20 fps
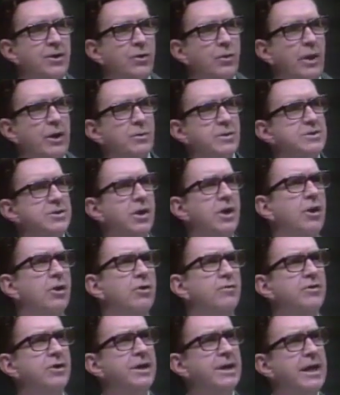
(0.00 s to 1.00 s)
When it was all
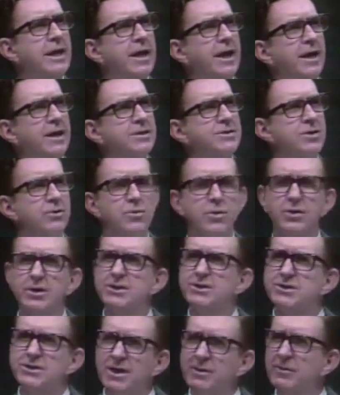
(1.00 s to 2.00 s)
over and he had his
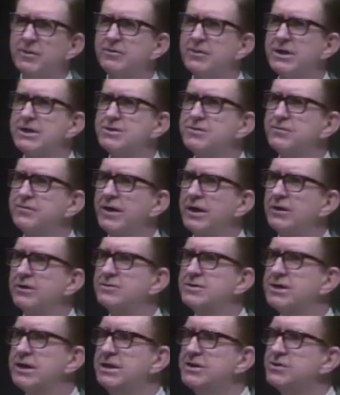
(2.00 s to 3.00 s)
award, some of his
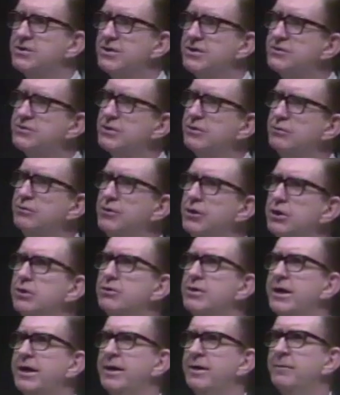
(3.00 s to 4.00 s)
fellow teachers who
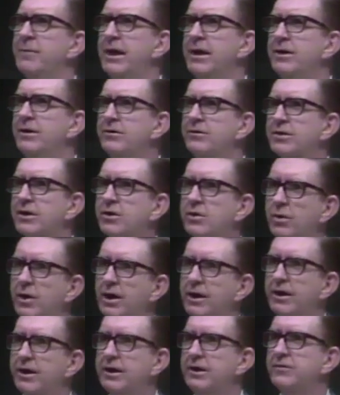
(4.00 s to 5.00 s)
knew him and knew the
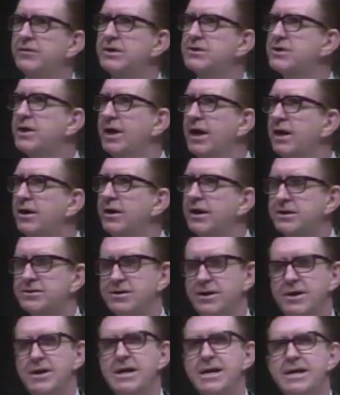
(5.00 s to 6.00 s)
quality of his
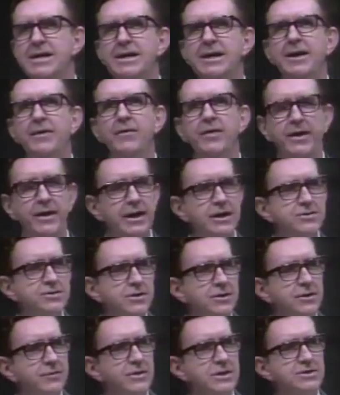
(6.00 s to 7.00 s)
character and the
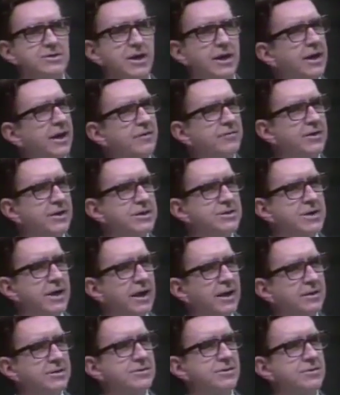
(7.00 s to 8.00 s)
nature of his life and his
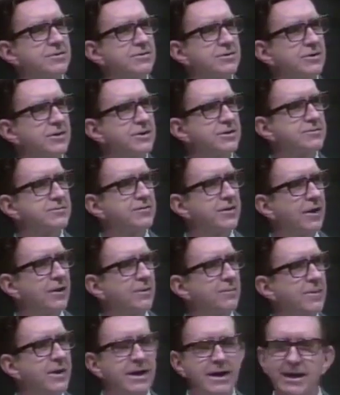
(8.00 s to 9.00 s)
attitude toward his
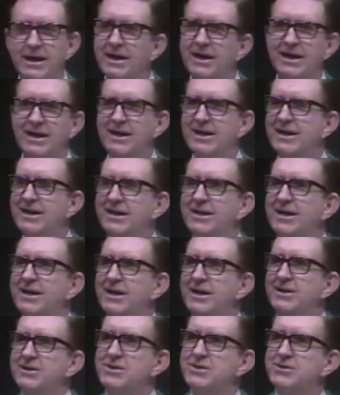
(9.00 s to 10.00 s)
fellow men
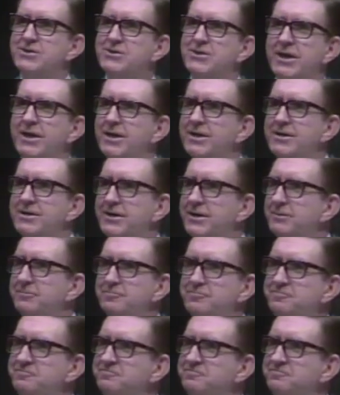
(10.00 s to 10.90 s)
uh, said, uh,